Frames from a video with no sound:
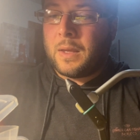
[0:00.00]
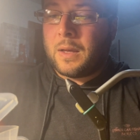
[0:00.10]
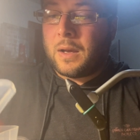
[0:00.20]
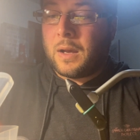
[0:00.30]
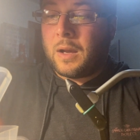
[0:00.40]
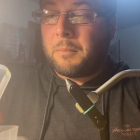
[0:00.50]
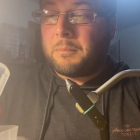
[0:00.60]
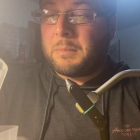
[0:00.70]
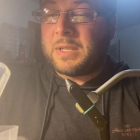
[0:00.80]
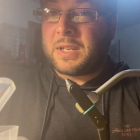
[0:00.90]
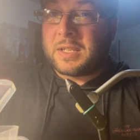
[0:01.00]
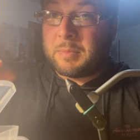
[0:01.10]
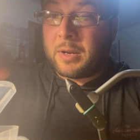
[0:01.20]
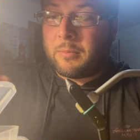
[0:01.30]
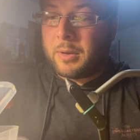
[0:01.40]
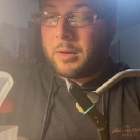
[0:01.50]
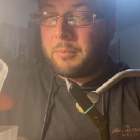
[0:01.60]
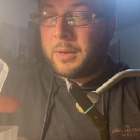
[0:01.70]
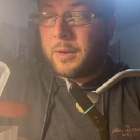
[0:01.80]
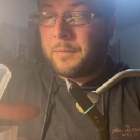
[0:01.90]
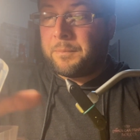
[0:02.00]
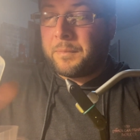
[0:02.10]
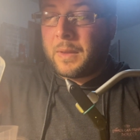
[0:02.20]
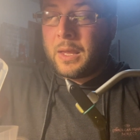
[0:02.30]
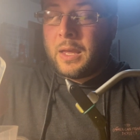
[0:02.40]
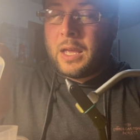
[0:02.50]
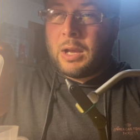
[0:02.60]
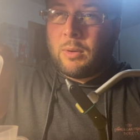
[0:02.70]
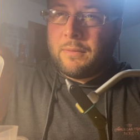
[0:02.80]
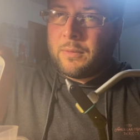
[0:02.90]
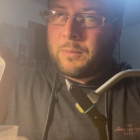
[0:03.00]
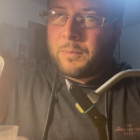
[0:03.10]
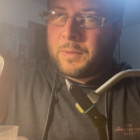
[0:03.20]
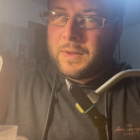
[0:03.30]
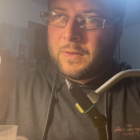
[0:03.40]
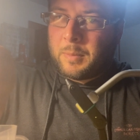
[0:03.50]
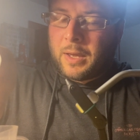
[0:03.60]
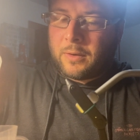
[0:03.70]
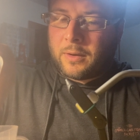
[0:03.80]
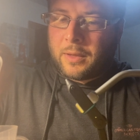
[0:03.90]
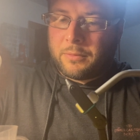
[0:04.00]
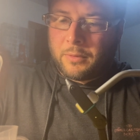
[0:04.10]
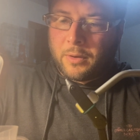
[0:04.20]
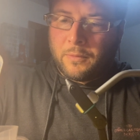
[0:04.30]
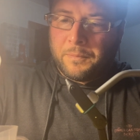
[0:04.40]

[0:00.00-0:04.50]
It means it gets bigger and bigger and bigger. However, with this pattern I throw,